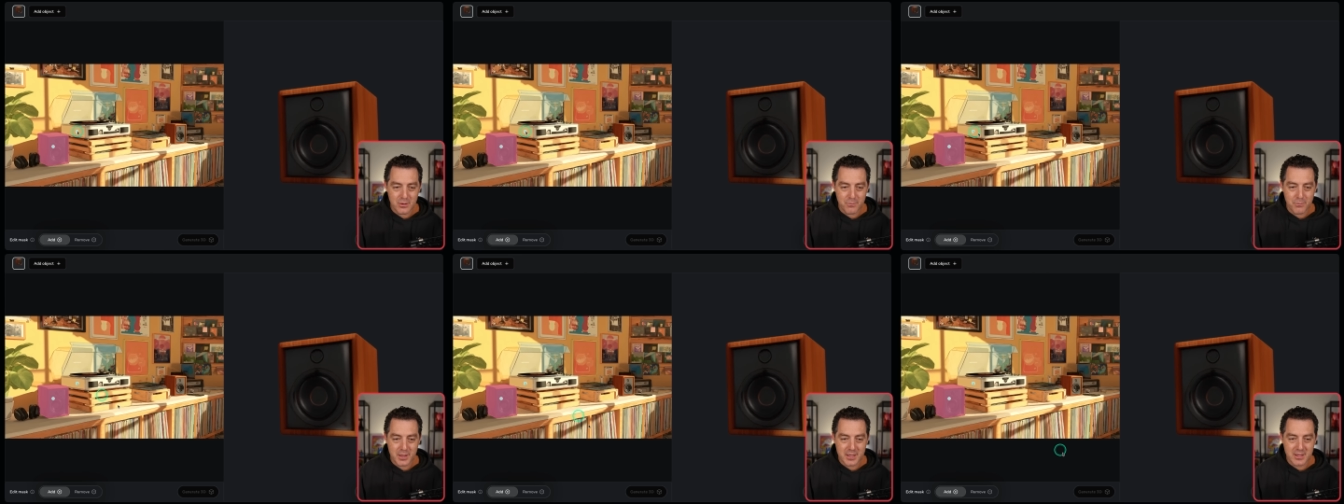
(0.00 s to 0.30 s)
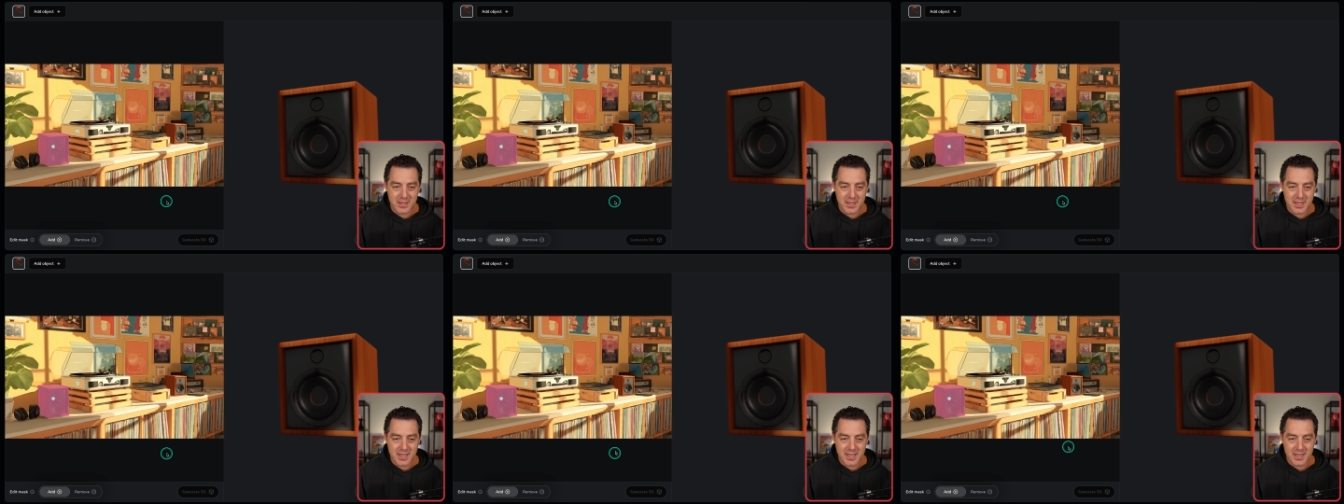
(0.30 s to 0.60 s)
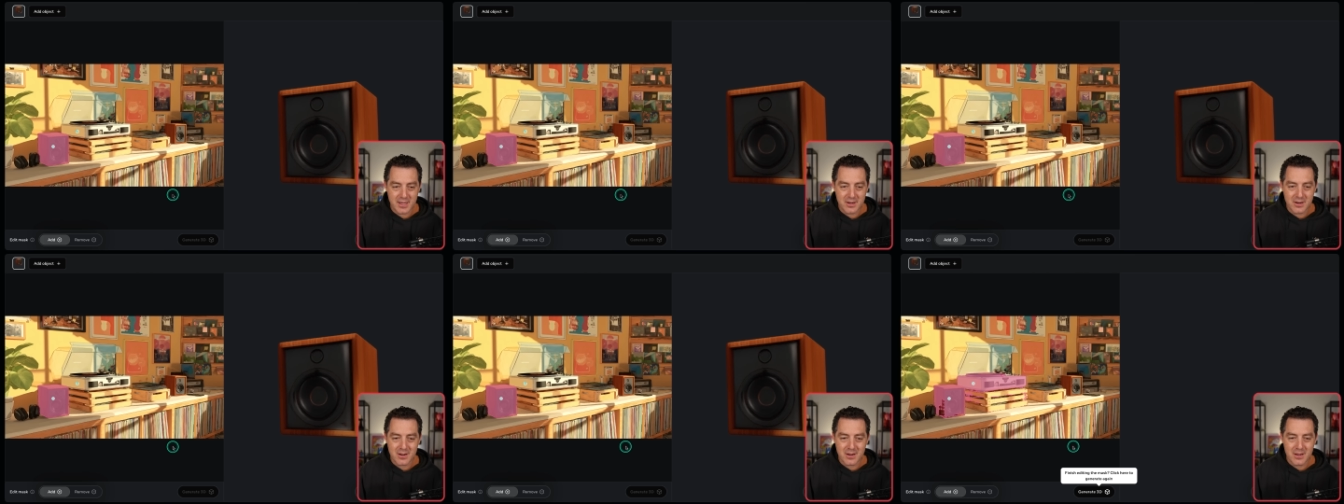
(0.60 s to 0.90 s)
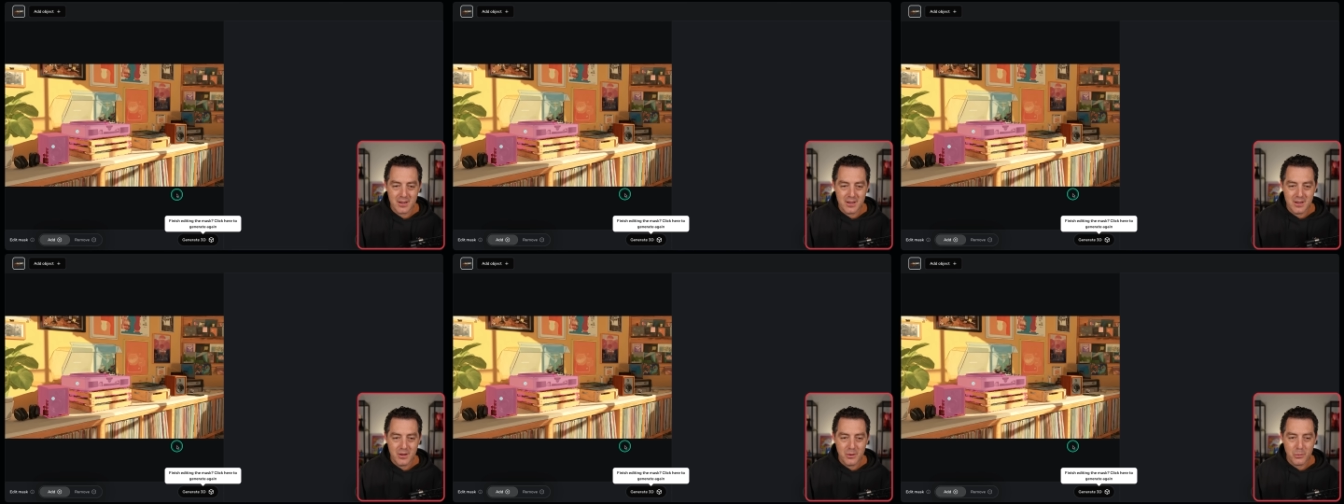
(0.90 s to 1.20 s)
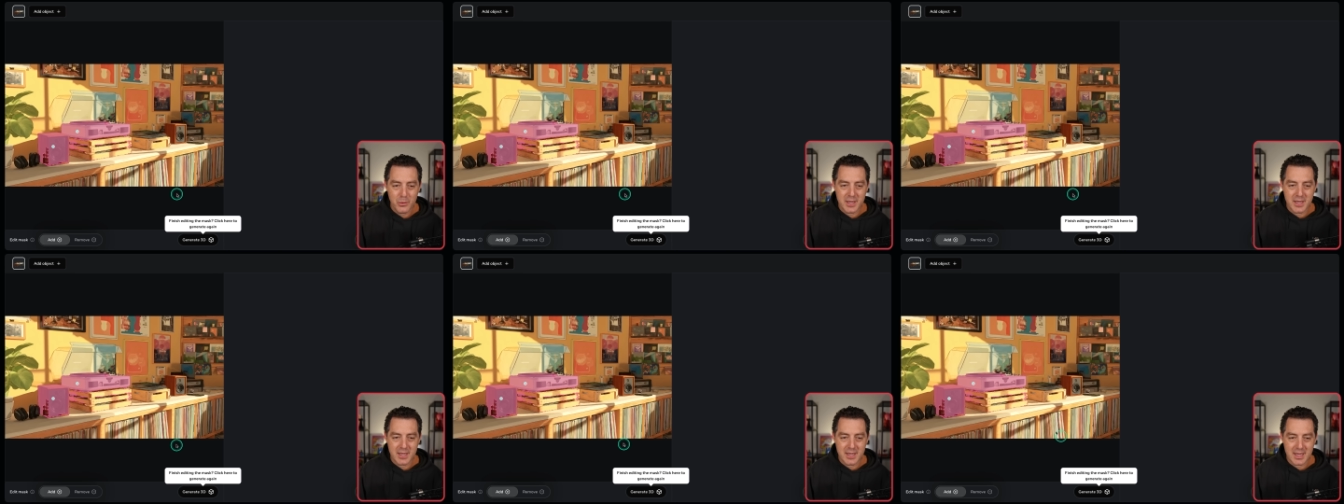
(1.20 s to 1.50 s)
If we click here,
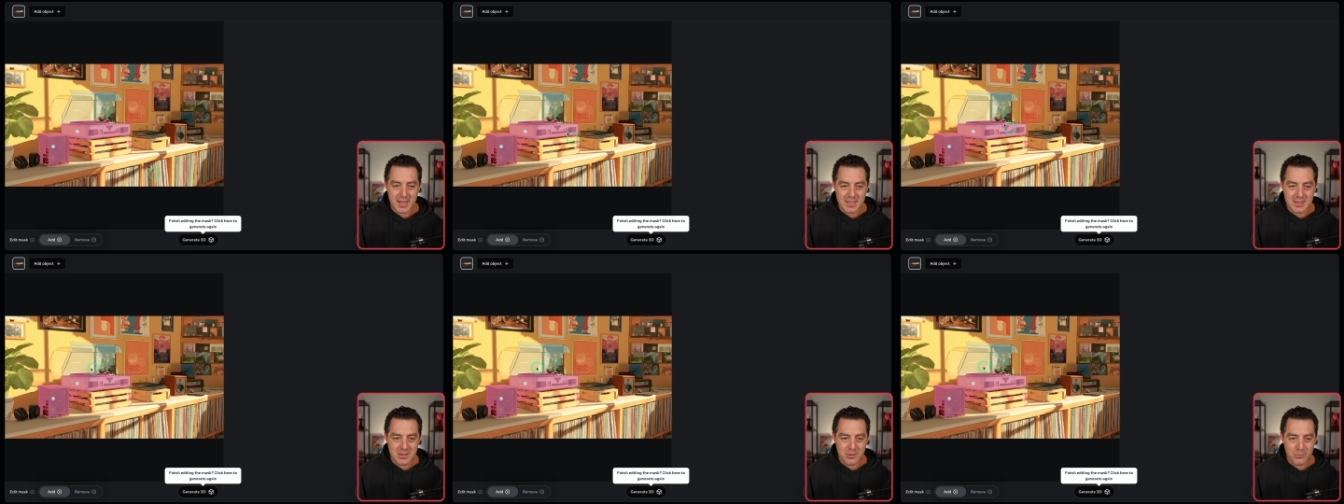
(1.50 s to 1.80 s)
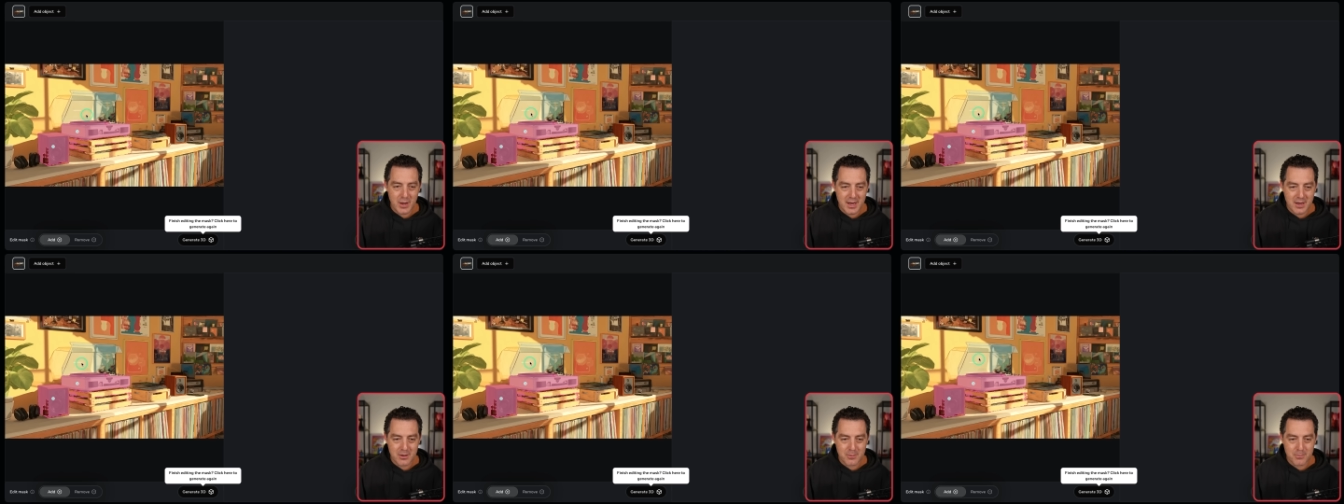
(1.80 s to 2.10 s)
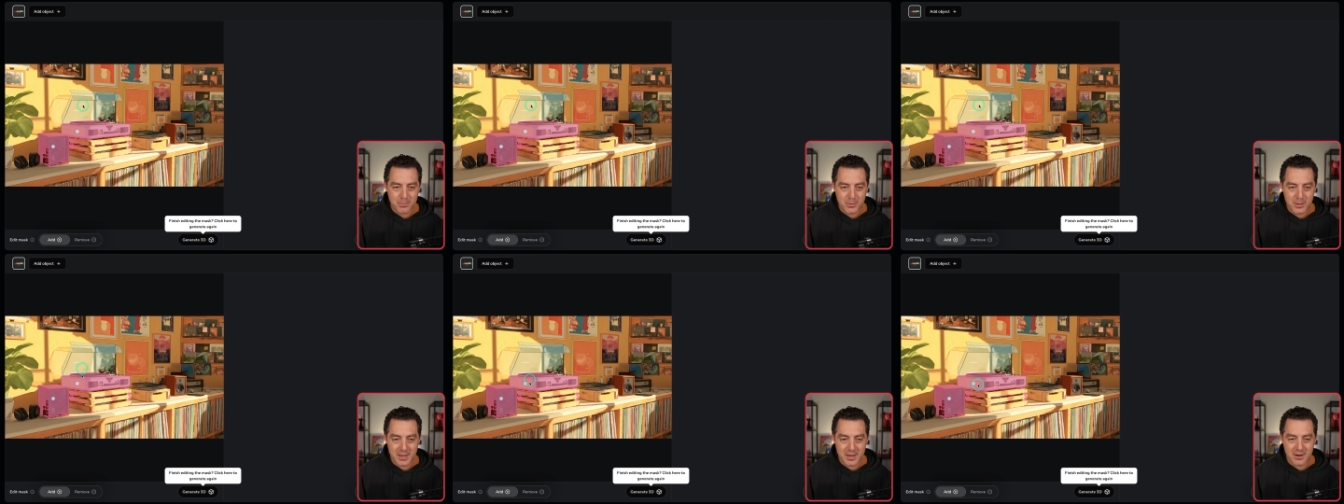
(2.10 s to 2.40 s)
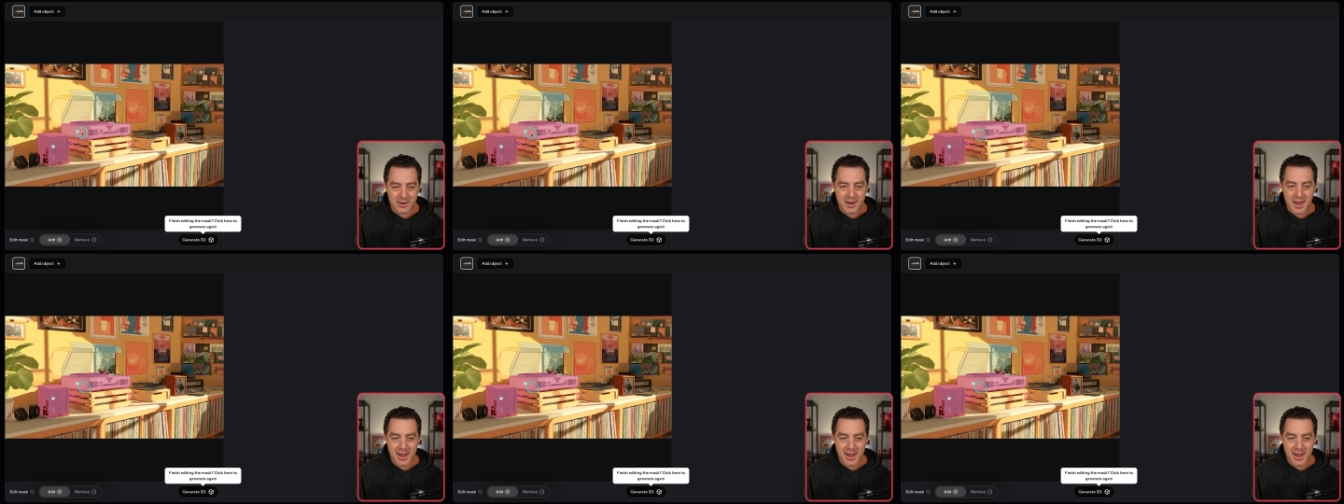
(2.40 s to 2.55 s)
we can get the record player.